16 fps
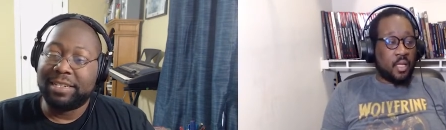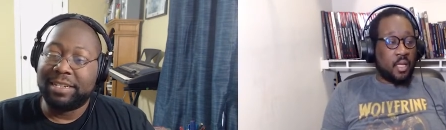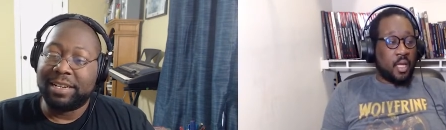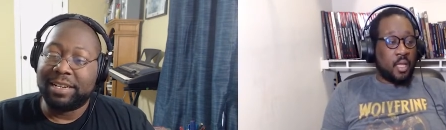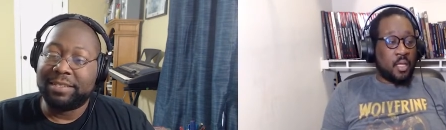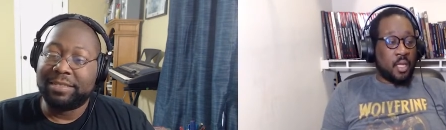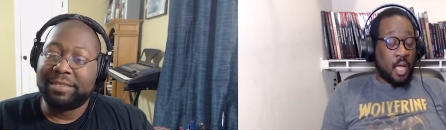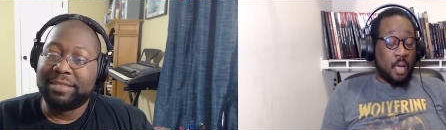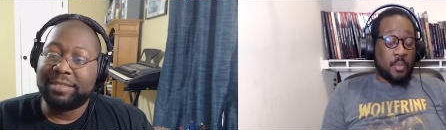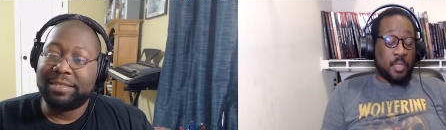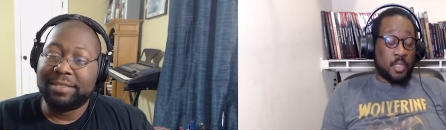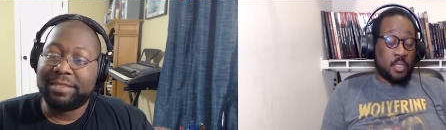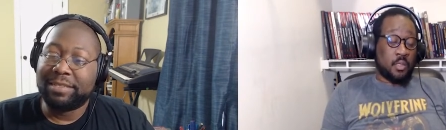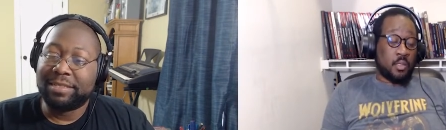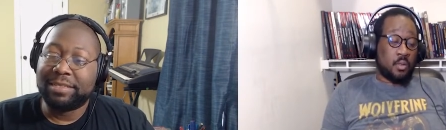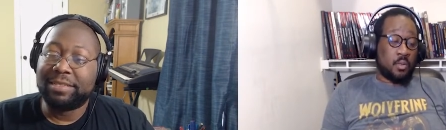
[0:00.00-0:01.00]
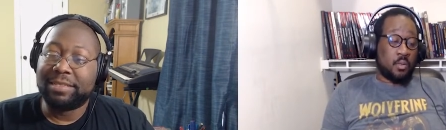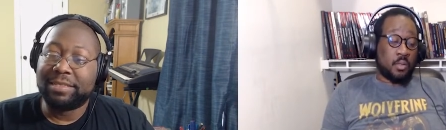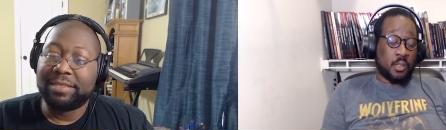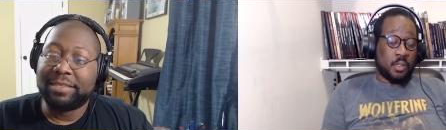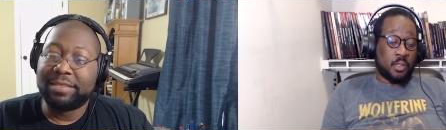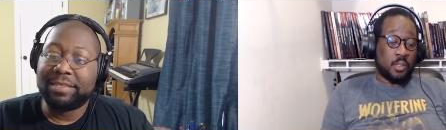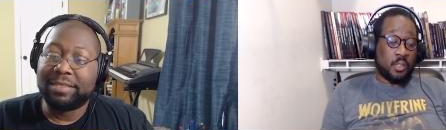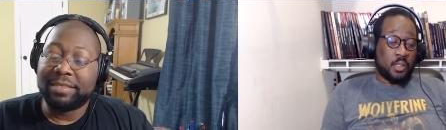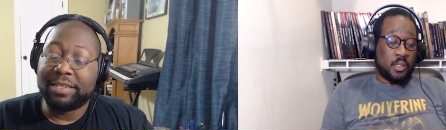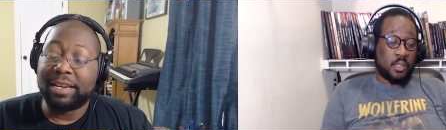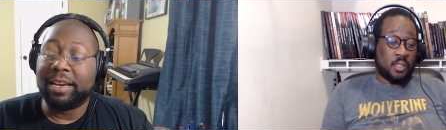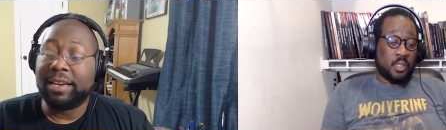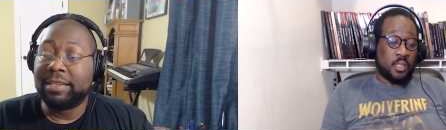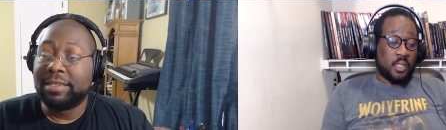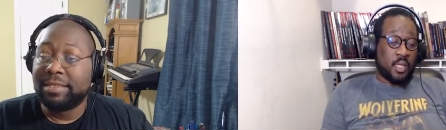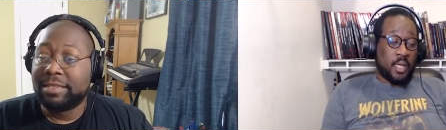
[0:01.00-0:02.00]
Speaker 1: you know. in the comic, she's cool.
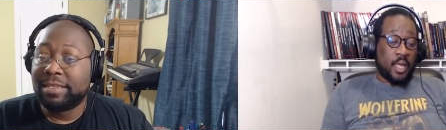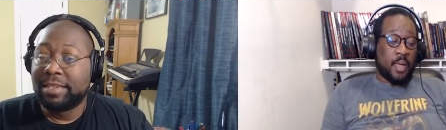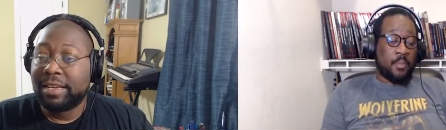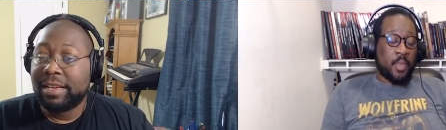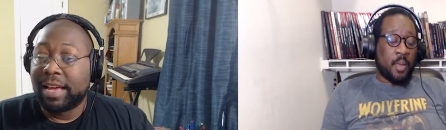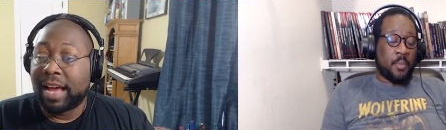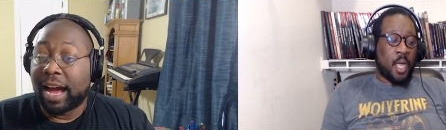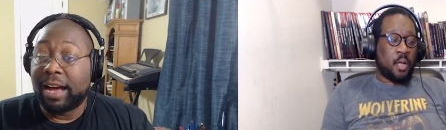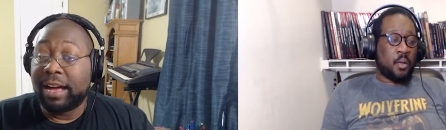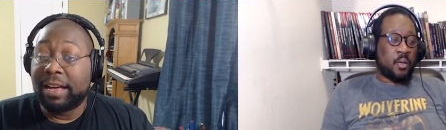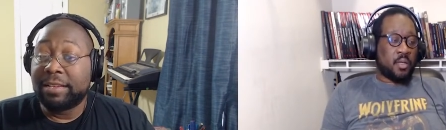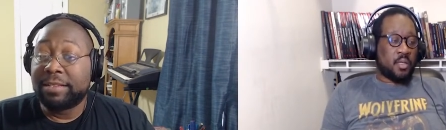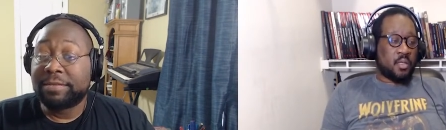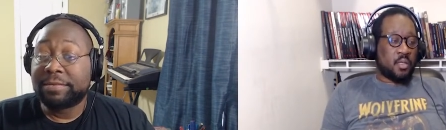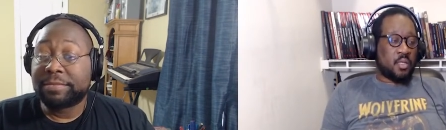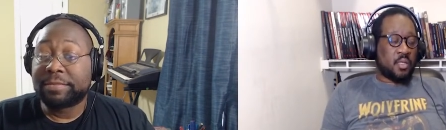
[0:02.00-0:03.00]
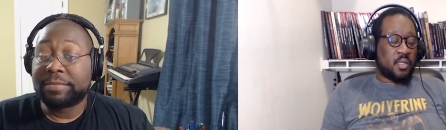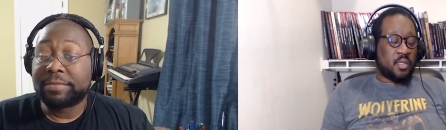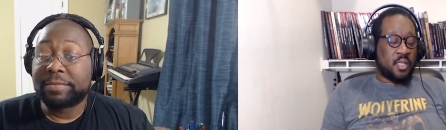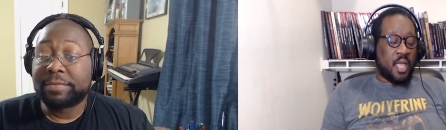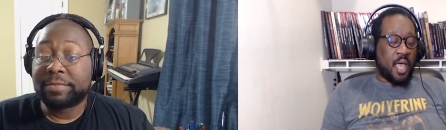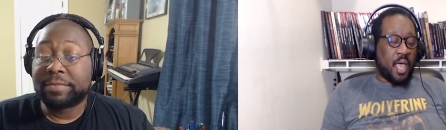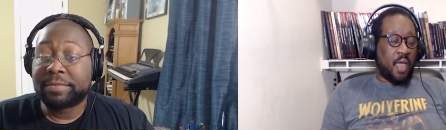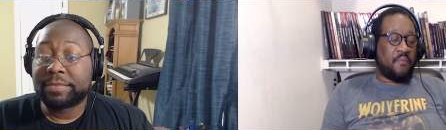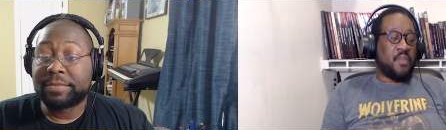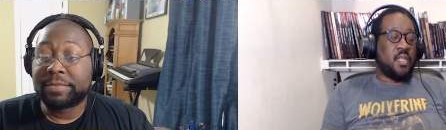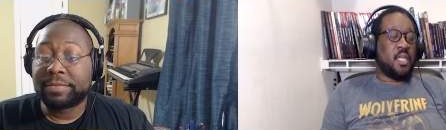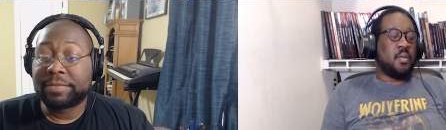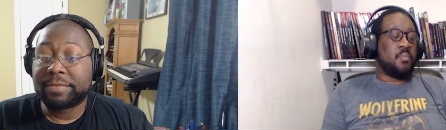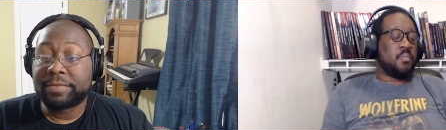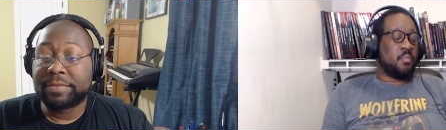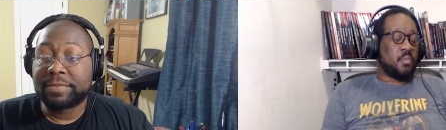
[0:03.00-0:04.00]
Yeah. Like I'm I'm not going to say I have
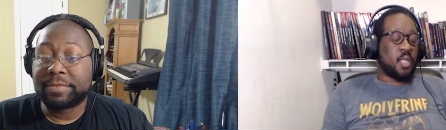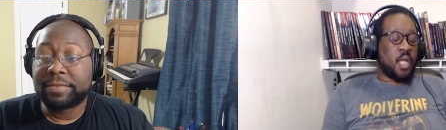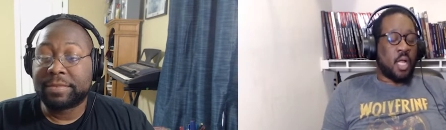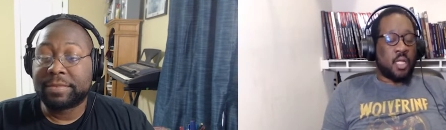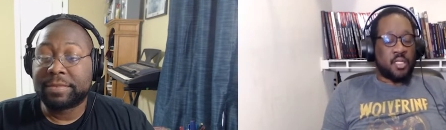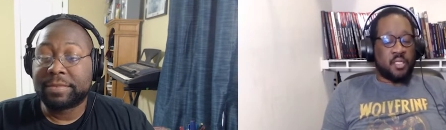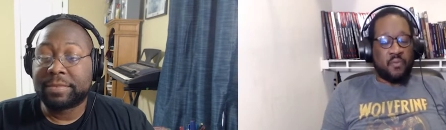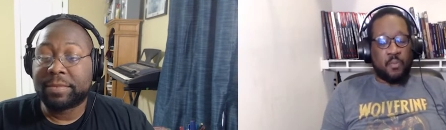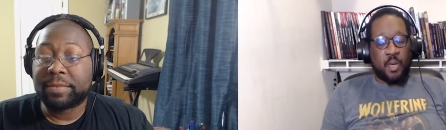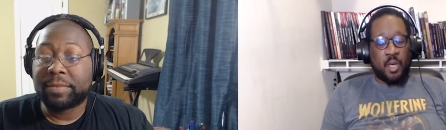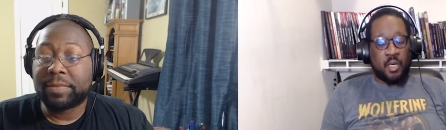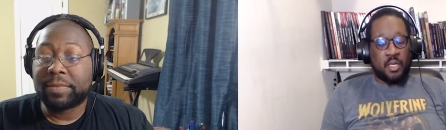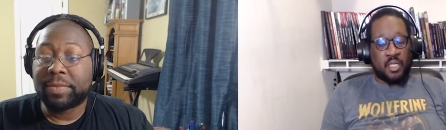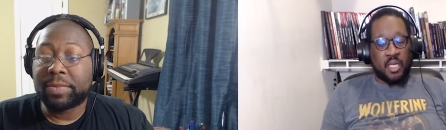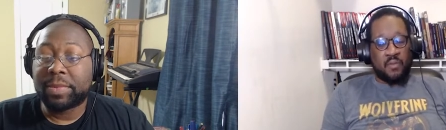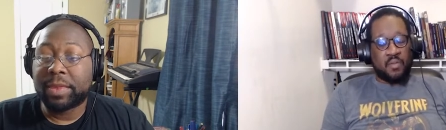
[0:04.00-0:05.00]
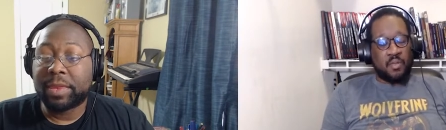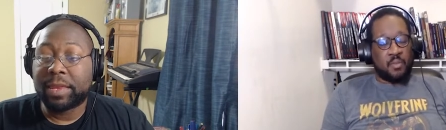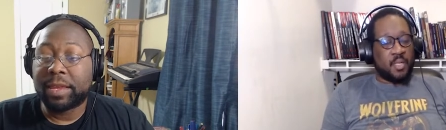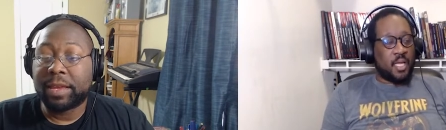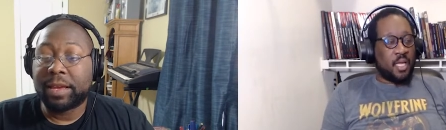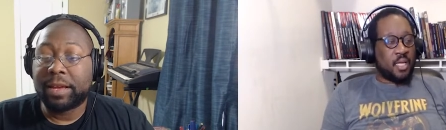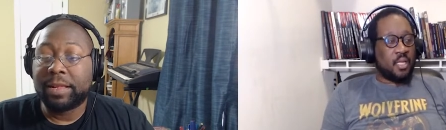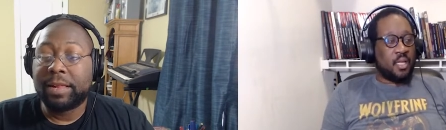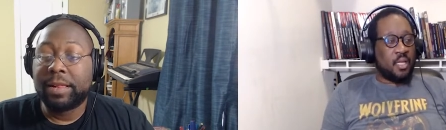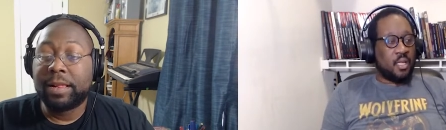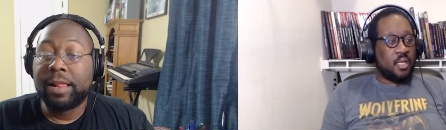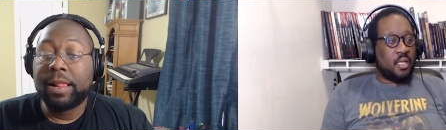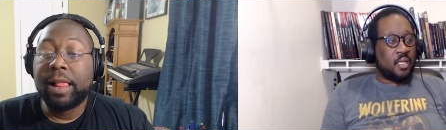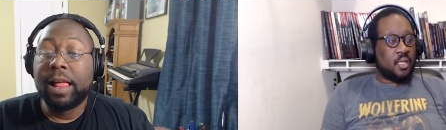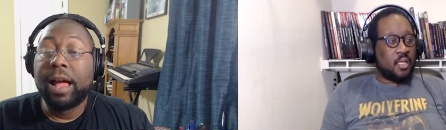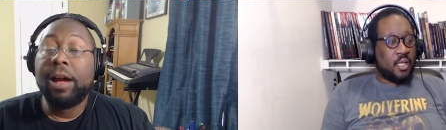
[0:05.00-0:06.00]
deep knowledge of America Chavez, but like,
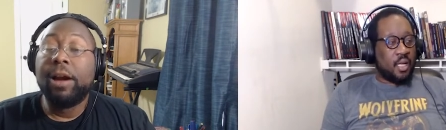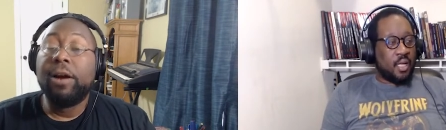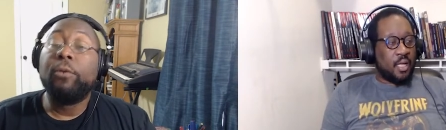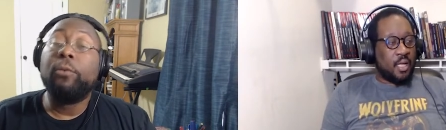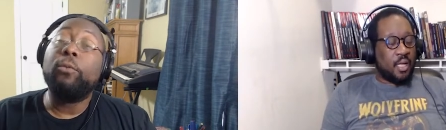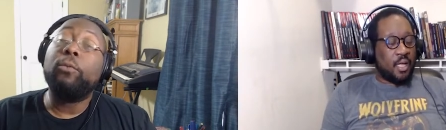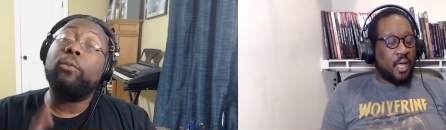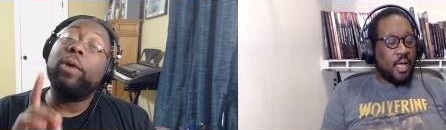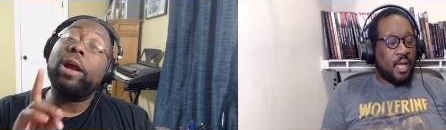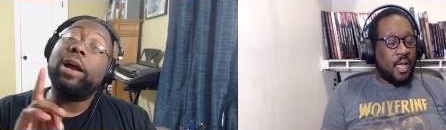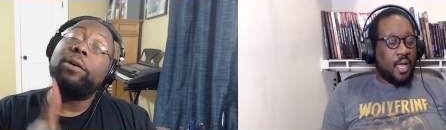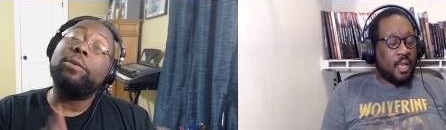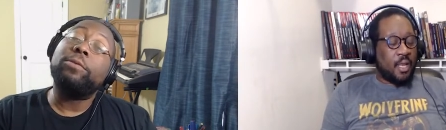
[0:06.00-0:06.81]
well, I